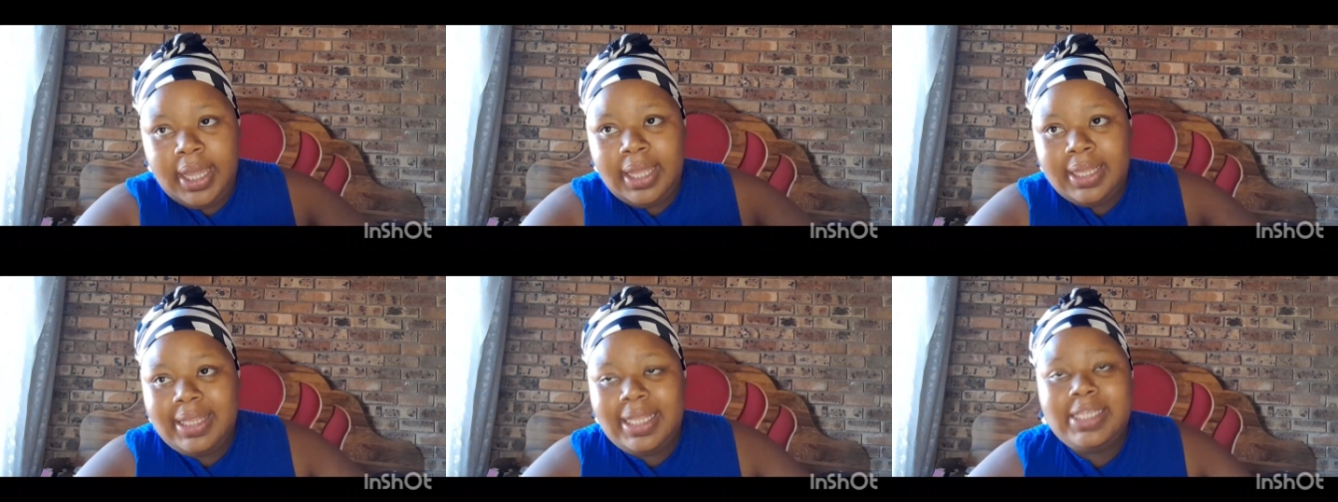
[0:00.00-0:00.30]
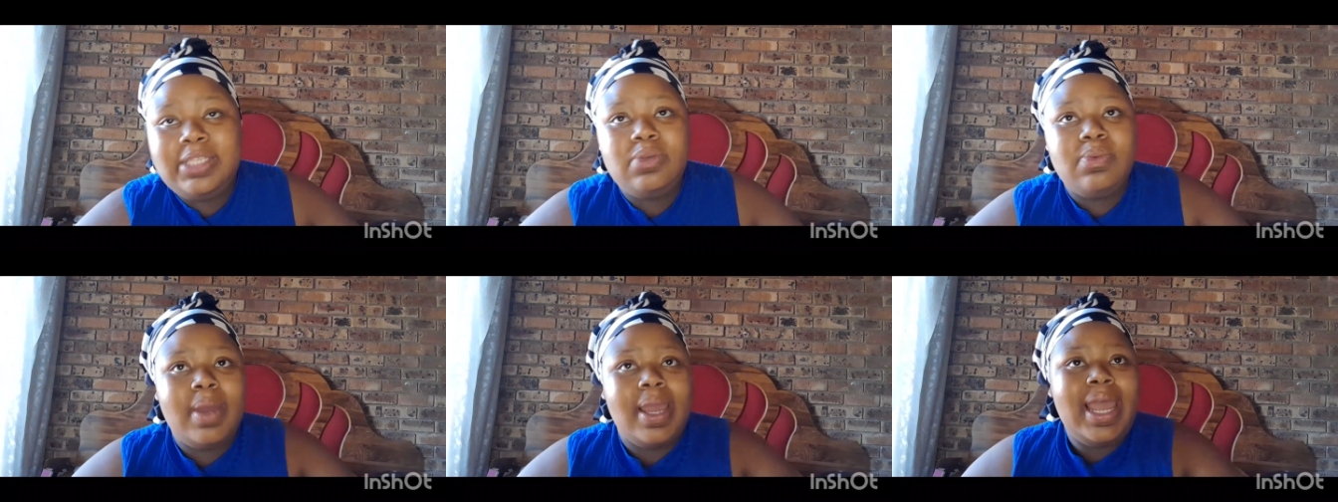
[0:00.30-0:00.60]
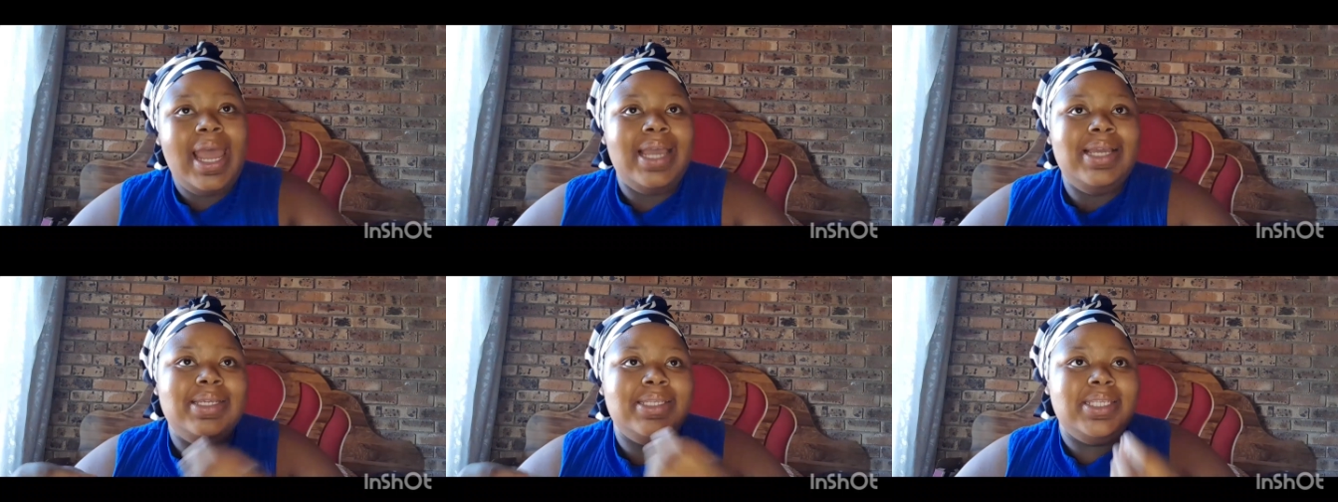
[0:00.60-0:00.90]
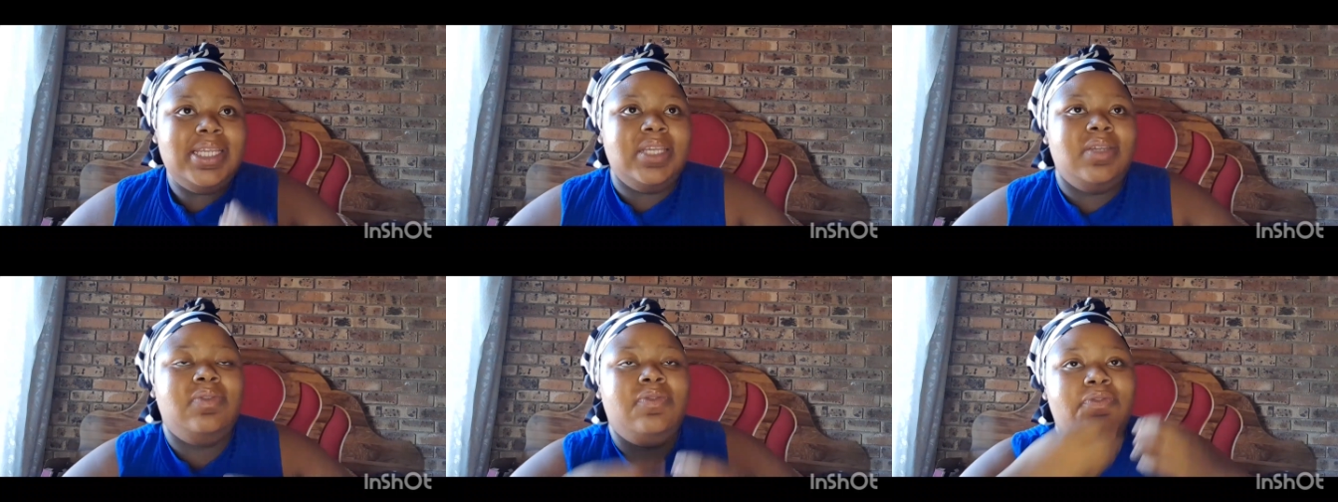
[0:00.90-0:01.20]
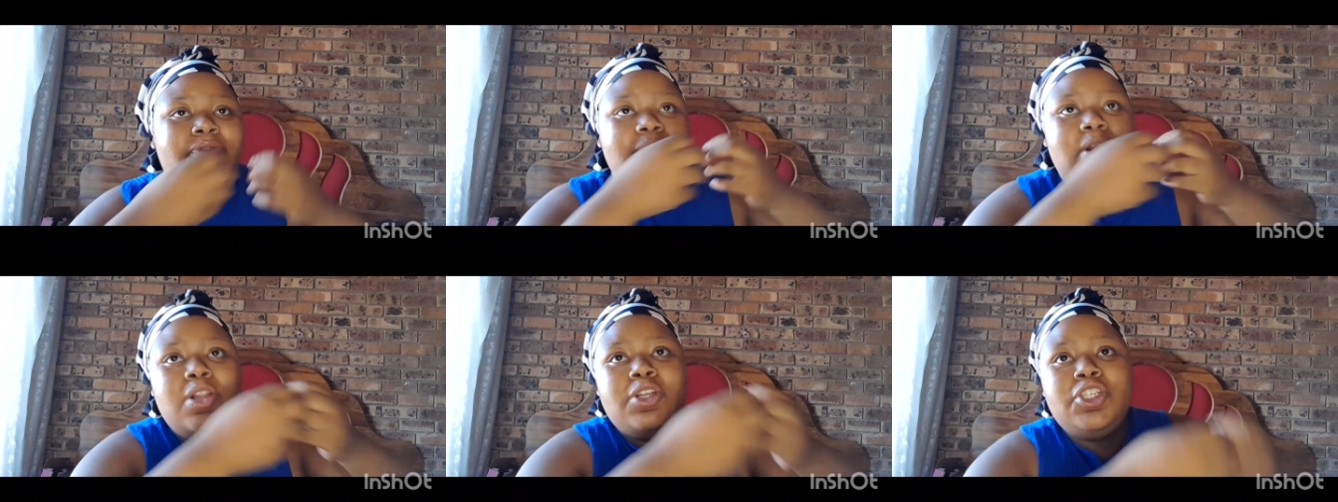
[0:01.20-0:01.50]
That's why I say
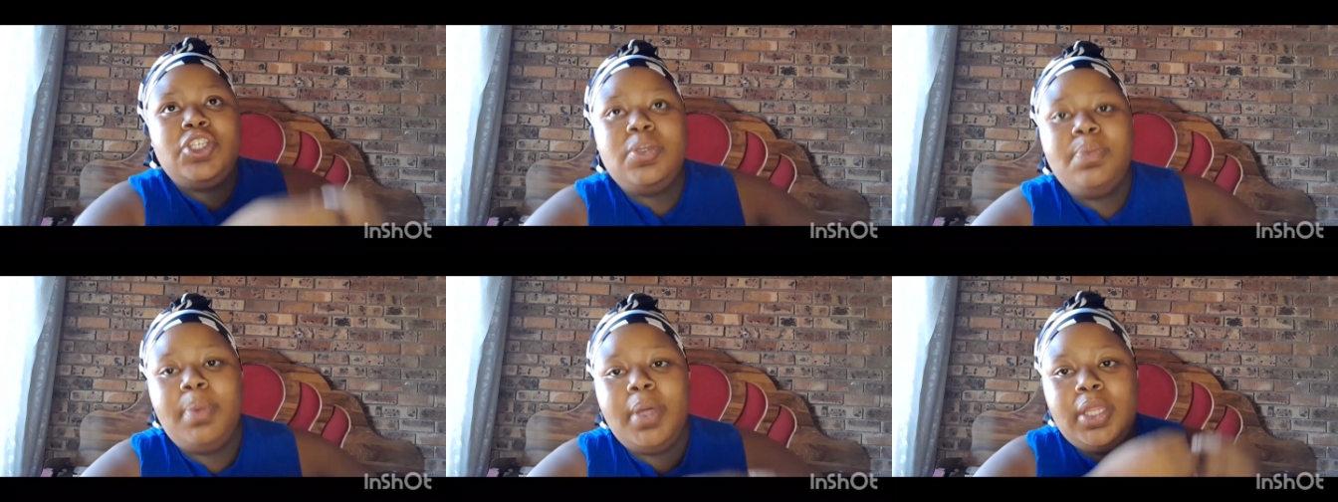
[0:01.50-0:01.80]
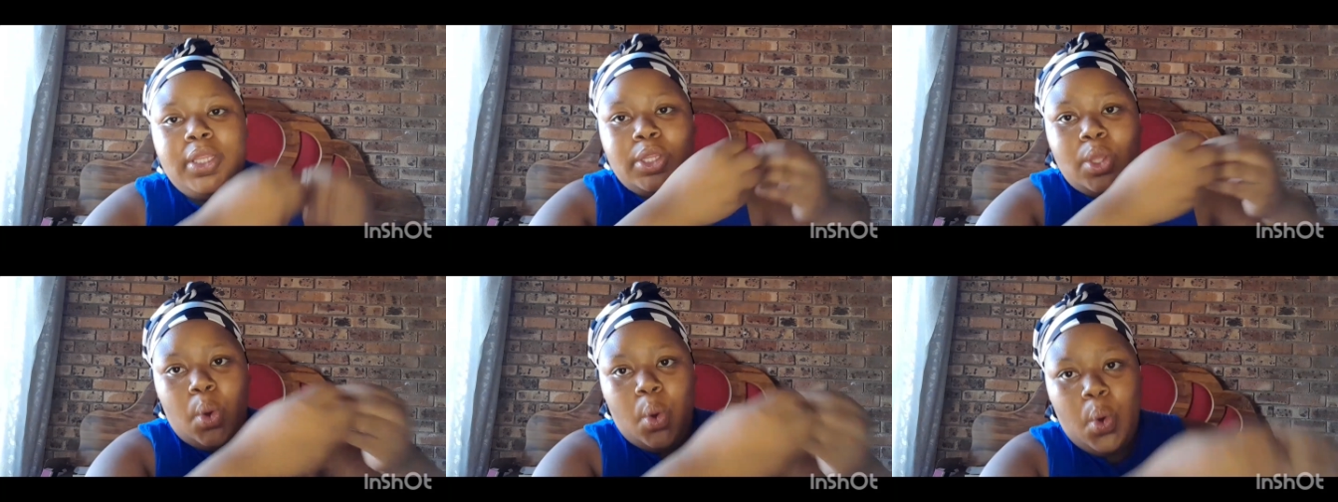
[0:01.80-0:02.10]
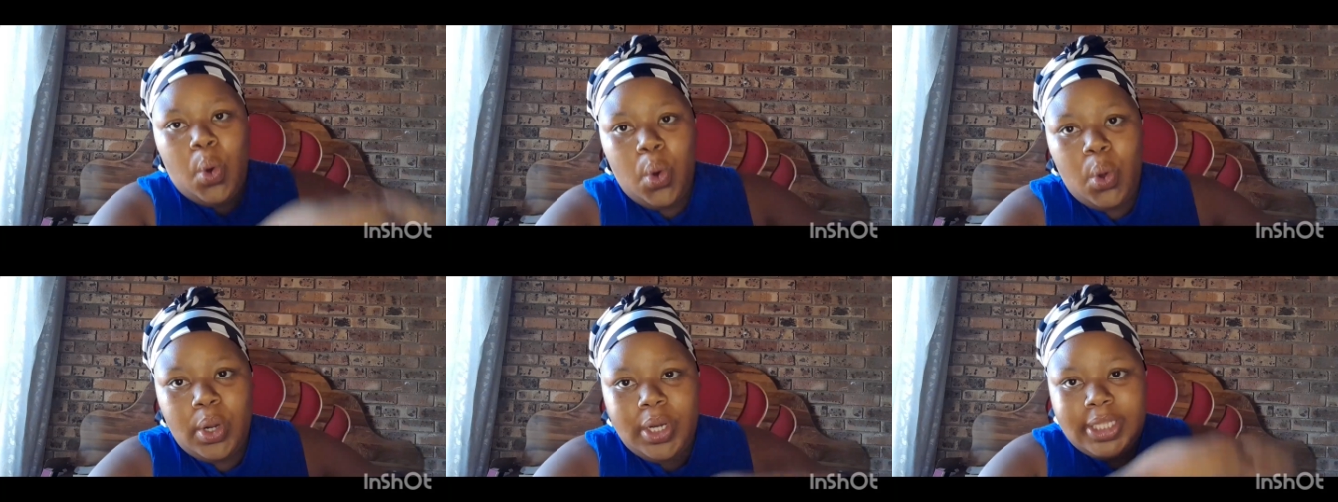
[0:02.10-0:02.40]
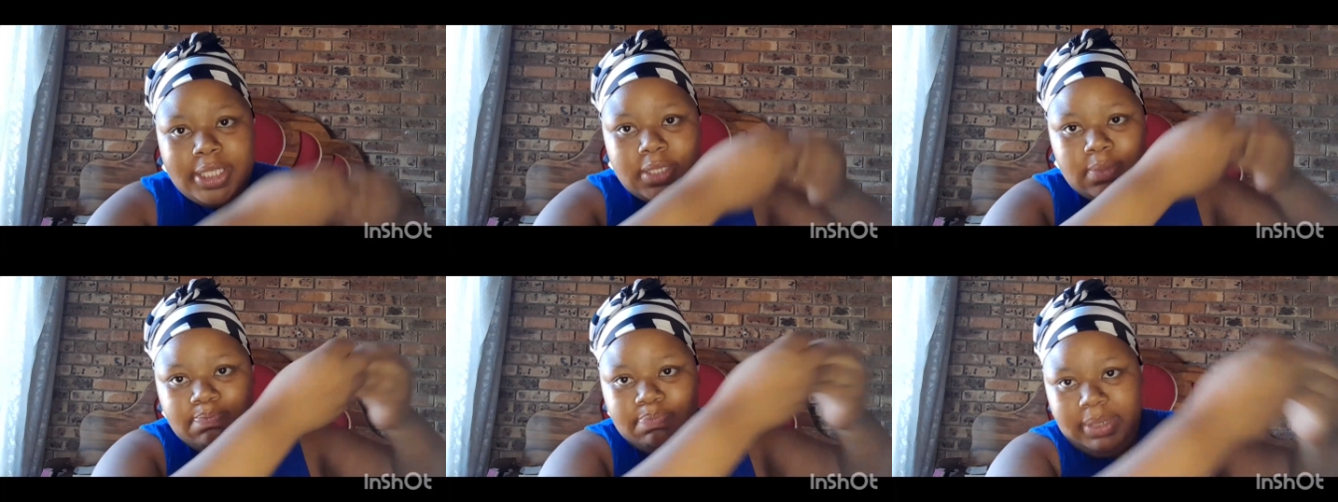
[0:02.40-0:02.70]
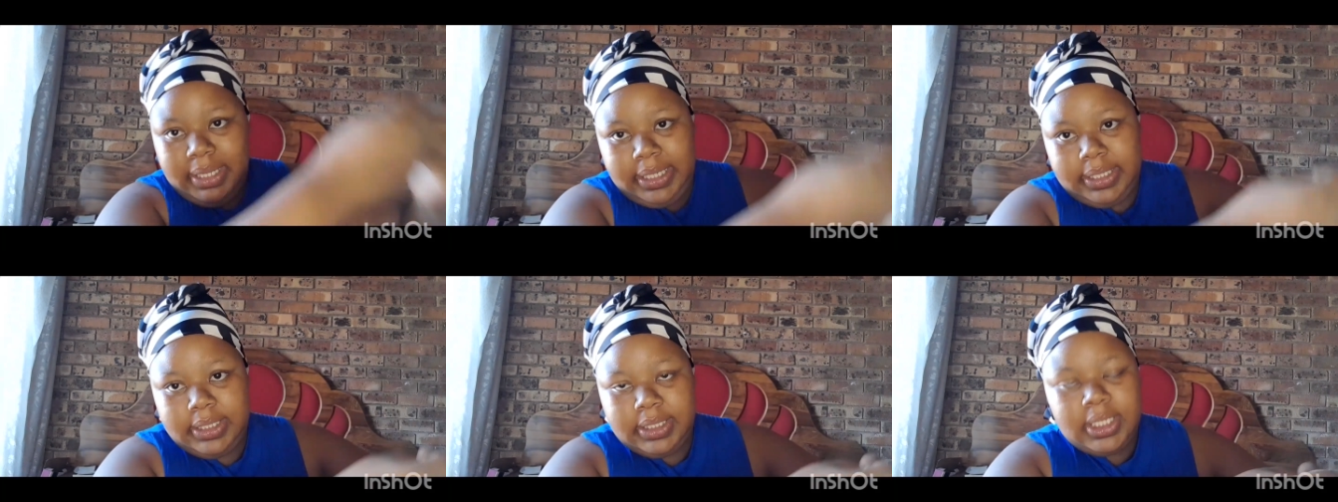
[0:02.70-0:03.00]
fellowship in the Holy
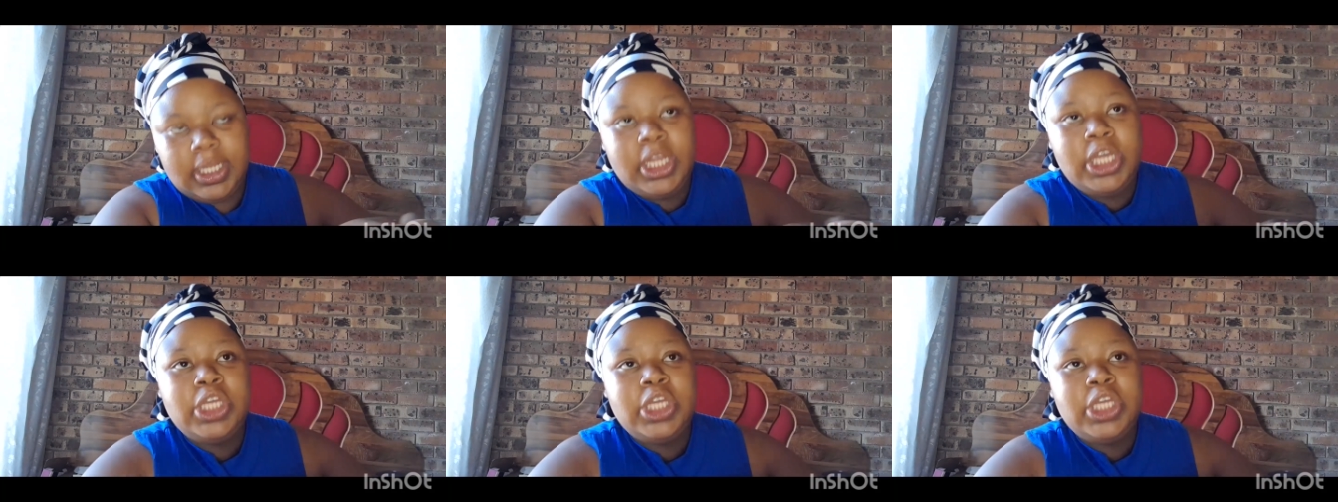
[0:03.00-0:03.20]
Spirit.